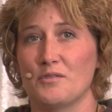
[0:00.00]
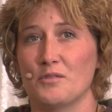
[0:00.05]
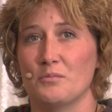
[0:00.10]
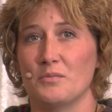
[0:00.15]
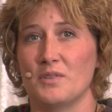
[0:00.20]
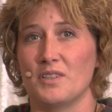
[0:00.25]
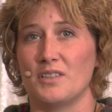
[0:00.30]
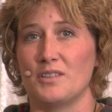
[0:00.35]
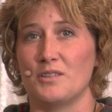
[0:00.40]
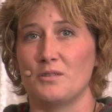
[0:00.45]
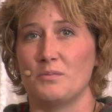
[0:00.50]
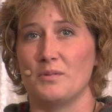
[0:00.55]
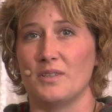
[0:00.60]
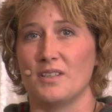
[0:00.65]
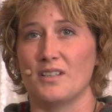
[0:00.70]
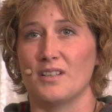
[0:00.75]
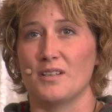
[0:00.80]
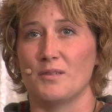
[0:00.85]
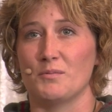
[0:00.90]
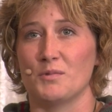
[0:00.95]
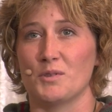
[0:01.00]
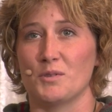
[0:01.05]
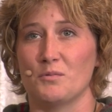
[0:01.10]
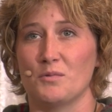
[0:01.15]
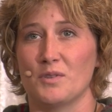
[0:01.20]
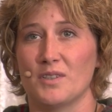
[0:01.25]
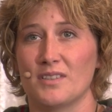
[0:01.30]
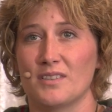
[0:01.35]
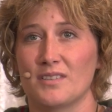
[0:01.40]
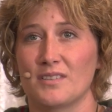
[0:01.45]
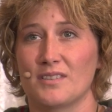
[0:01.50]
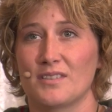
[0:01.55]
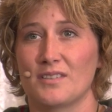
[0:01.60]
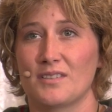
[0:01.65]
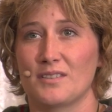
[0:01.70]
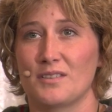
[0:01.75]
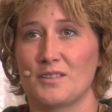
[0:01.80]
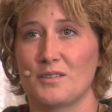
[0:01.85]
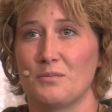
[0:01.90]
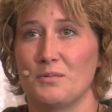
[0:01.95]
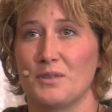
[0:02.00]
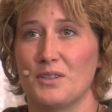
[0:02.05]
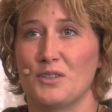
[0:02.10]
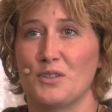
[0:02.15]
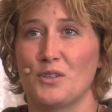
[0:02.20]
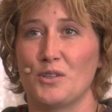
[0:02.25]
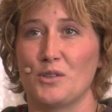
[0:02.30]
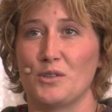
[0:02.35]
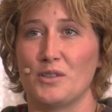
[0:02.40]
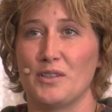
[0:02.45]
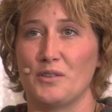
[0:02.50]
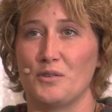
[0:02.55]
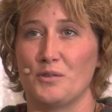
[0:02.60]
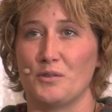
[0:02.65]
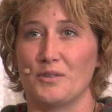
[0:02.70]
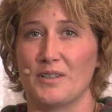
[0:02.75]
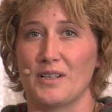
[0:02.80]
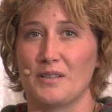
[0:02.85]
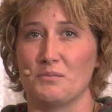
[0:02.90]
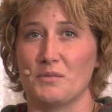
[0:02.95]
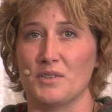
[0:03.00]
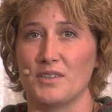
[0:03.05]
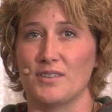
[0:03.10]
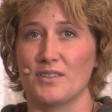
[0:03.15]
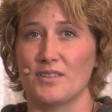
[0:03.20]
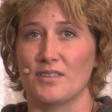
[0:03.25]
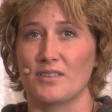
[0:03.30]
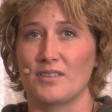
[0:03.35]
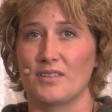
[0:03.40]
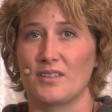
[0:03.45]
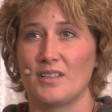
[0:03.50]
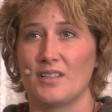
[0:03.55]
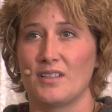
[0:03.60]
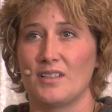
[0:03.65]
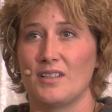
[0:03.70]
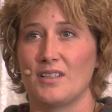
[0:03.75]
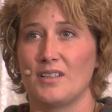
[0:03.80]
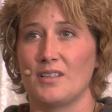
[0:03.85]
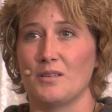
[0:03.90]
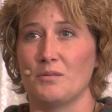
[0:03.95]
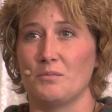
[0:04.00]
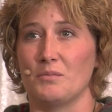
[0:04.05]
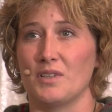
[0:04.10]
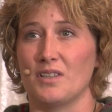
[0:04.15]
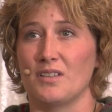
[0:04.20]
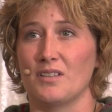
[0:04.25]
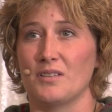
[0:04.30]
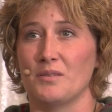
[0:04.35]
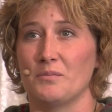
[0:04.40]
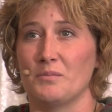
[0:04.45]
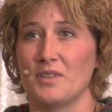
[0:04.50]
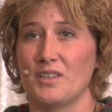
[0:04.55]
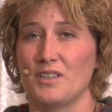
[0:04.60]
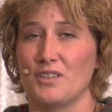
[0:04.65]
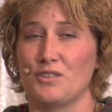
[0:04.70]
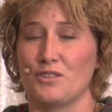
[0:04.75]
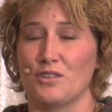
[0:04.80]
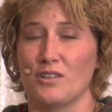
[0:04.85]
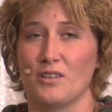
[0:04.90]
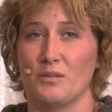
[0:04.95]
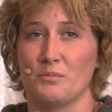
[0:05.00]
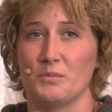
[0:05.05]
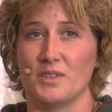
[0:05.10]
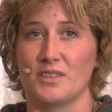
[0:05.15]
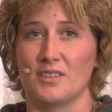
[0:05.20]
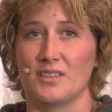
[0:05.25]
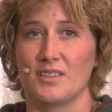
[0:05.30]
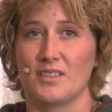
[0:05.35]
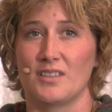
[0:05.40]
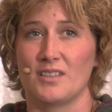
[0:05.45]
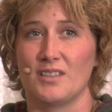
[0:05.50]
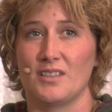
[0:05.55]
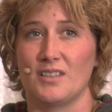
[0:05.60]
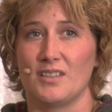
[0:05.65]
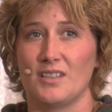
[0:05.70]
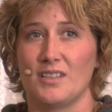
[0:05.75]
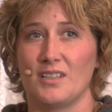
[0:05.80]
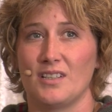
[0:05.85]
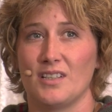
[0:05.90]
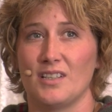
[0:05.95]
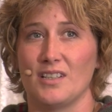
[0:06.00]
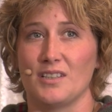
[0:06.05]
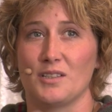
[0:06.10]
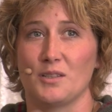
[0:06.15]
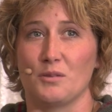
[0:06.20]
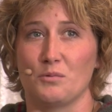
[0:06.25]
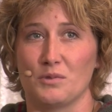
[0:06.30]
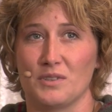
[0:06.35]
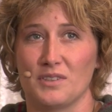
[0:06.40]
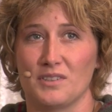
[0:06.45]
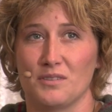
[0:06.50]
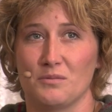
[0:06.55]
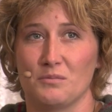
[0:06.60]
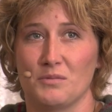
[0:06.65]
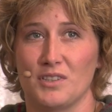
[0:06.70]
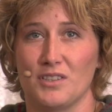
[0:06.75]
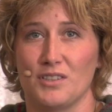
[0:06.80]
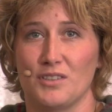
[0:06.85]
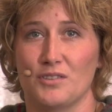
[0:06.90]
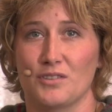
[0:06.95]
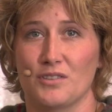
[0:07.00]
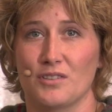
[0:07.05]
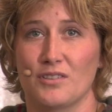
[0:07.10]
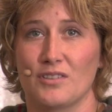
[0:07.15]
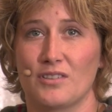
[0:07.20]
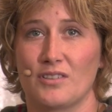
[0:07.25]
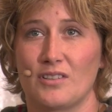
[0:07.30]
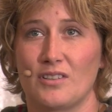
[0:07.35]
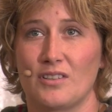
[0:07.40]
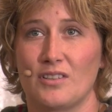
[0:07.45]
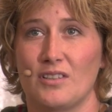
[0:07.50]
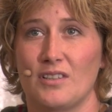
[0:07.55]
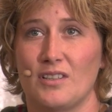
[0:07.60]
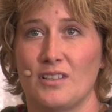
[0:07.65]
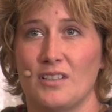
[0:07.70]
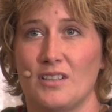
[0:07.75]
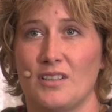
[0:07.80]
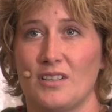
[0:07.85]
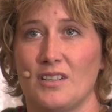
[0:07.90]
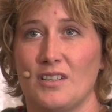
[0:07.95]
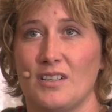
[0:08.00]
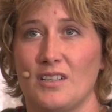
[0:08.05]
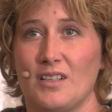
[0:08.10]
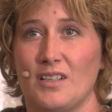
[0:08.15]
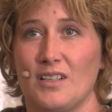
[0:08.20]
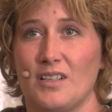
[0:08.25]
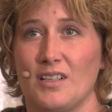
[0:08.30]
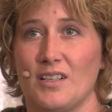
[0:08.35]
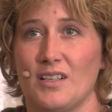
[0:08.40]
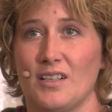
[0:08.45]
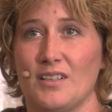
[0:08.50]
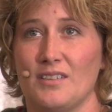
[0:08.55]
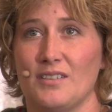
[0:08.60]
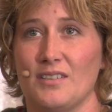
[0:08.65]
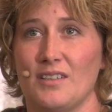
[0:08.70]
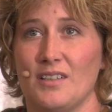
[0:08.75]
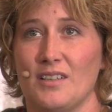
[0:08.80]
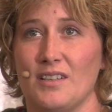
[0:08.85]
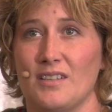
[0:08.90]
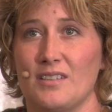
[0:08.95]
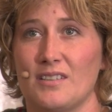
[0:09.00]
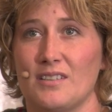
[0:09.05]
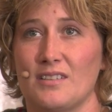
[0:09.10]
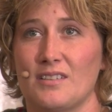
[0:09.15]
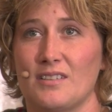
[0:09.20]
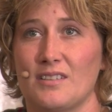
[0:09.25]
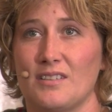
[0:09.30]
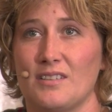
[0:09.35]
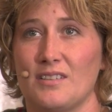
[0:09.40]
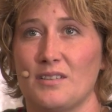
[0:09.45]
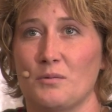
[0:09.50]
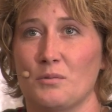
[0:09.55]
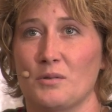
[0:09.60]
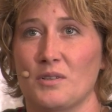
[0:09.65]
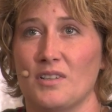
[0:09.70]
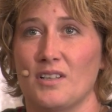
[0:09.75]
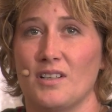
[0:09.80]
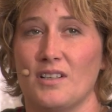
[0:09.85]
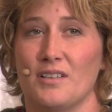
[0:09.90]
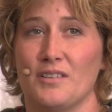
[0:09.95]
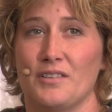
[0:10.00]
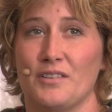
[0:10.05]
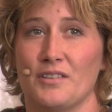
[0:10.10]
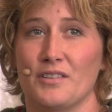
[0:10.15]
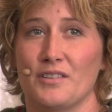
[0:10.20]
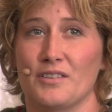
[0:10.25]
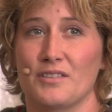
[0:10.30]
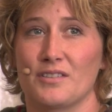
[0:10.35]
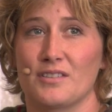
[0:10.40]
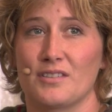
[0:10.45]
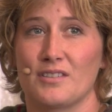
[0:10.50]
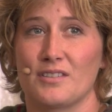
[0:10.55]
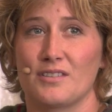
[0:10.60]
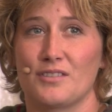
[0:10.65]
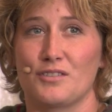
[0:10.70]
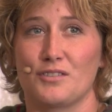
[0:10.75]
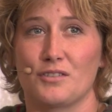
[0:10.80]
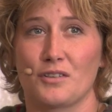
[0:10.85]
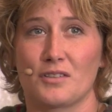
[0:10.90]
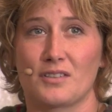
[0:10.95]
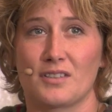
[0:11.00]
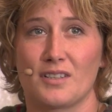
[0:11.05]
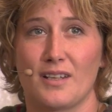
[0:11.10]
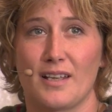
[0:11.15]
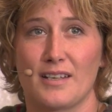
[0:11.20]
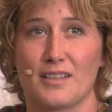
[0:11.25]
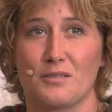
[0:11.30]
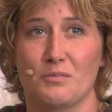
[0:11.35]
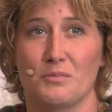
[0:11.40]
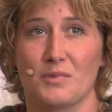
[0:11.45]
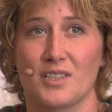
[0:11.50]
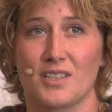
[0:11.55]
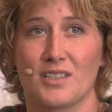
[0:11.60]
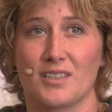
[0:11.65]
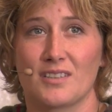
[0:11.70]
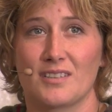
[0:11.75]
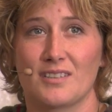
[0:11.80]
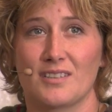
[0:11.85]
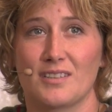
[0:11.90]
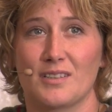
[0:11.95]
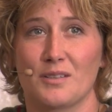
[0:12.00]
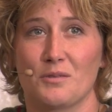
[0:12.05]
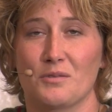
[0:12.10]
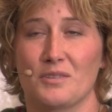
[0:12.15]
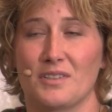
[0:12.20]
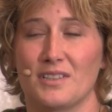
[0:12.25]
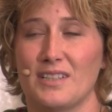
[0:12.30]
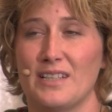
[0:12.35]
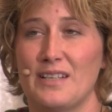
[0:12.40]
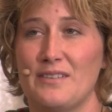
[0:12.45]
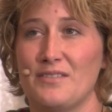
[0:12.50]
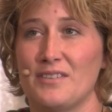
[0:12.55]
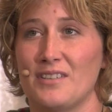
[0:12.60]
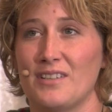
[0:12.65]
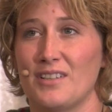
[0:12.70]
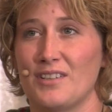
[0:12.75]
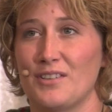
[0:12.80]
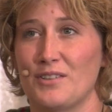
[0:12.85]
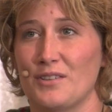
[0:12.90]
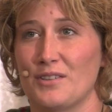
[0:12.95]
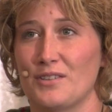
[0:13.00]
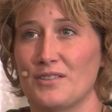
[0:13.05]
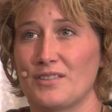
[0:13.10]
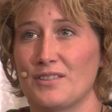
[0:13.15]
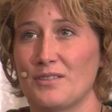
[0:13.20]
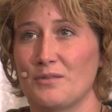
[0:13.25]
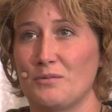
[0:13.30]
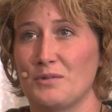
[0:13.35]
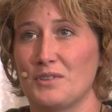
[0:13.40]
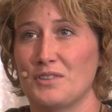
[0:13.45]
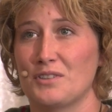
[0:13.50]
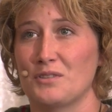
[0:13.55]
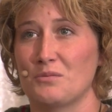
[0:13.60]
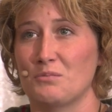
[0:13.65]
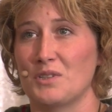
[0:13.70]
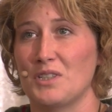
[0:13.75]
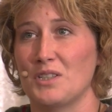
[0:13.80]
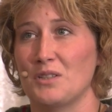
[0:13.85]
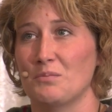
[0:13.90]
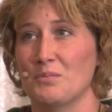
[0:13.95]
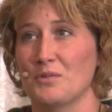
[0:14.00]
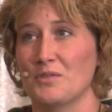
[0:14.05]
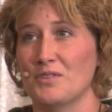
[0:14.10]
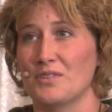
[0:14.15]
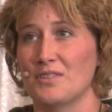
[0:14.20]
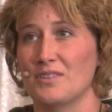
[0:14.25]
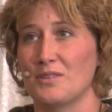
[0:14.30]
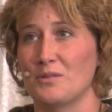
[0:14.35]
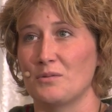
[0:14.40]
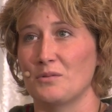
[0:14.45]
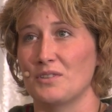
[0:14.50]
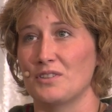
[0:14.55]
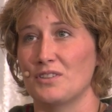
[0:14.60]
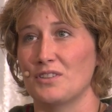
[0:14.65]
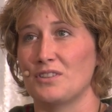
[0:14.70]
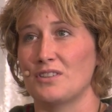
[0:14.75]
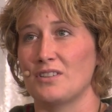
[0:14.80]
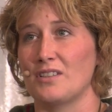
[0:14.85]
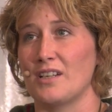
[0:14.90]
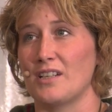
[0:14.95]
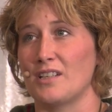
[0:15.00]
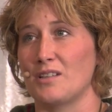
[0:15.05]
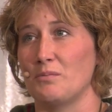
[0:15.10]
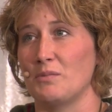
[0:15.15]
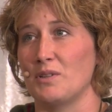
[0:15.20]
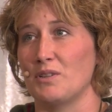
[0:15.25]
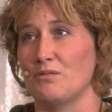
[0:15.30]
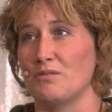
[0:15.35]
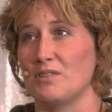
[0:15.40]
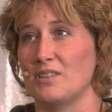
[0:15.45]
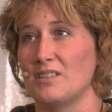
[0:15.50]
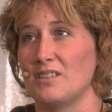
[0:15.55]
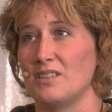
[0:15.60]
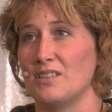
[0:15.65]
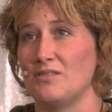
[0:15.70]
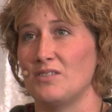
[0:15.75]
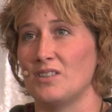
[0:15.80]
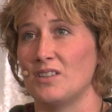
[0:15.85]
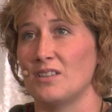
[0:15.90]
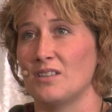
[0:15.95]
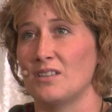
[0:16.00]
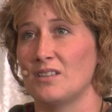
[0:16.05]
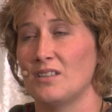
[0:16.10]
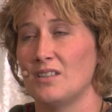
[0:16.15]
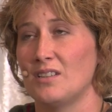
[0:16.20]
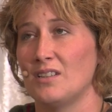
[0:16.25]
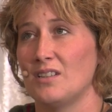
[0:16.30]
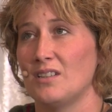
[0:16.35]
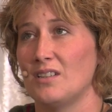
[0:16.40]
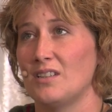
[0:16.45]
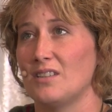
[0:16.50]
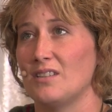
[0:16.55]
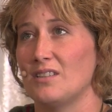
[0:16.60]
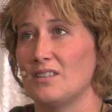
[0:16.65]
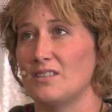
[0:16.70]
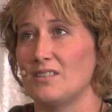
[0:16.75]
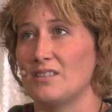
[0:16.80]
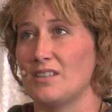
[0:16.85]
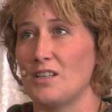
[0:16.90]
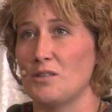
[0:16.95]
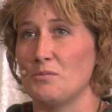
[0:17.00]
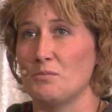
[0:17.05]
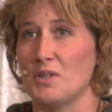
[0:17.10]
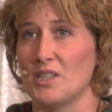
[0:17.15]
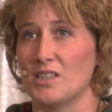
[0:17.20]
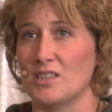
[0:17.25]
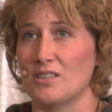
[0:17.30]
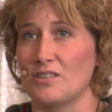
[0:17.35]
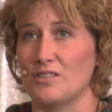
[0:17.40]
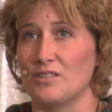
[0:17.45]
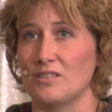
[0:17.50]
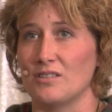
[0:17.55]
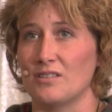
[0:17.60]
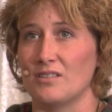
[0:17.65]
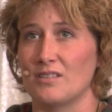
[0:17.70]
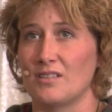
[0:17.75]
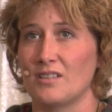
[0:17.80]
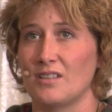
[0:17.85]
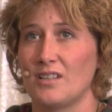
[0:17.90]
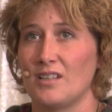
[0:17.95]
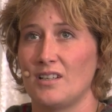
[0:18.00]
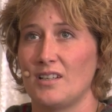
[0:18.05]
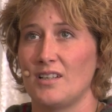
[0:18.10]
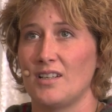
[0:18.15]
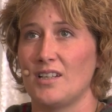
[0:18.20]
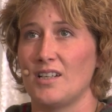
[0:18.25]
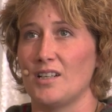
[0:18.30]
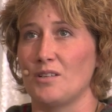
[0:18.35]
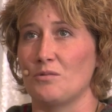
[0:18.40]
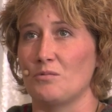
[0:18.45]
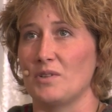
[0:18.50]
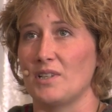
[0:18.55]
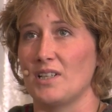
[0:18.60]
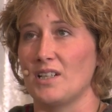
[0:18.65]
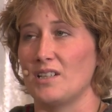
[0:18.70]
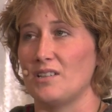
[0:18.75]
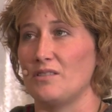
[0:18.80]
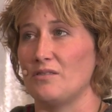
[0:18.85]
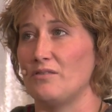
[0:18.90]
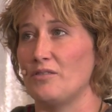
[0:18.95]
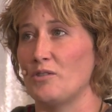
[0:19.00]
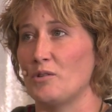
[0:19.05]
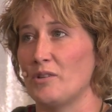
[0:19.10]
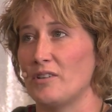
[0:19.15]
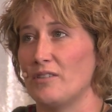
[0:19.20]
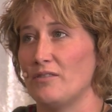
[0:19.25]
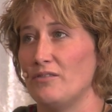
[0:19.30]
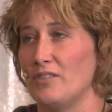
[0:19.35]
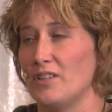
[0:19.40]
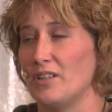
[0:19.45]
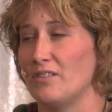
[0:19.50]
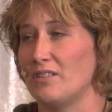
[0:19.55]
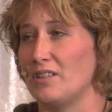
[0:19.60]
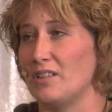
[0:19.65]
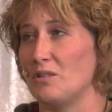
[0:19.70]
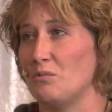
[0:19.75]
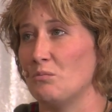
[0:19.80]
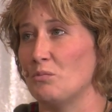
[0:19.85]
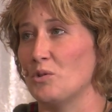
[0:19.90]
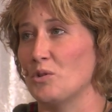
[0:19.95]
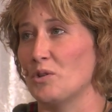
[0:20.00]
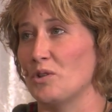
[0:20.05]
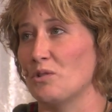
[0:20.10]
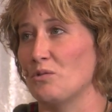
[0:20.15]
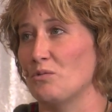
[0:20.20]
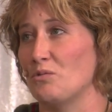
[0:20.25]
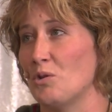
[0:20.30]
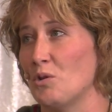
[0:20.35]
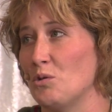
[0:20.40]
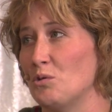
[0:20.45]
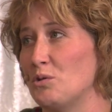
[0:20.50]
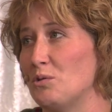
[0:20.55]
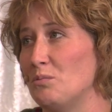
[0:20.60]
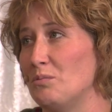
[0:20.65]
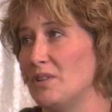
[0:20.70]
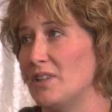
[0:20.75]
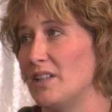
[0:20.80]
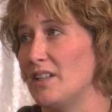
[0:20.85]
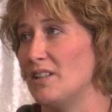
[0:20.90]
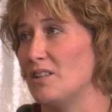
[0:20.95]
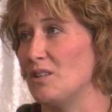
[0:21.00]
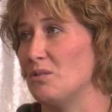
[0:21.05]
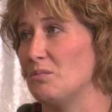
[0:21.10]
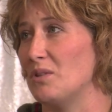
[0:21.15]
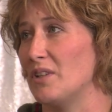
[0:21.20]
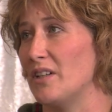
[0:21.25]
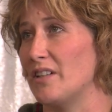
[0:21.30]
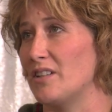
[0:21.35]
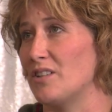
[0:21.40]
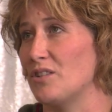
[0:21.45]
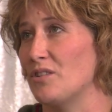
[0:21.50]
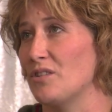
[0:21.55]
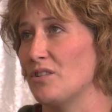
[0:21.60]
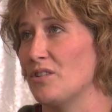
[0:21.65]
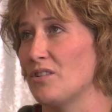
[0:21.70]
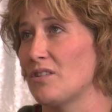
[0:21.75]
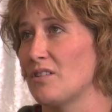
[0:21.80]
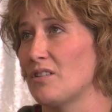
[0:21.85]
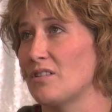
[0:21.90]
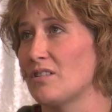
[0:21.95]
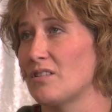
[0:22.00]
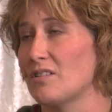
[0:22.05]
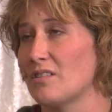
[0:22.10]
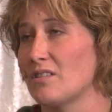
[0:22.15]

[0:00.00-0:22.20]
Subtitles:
for me to become the one to be called Little Grandmother and become a shaman and a wisdom teacher. And that there were others just like me. There were 11 others, wisdom keepers, who were just like me, receiving the same messages. And we had a very important role to play on planet Earth.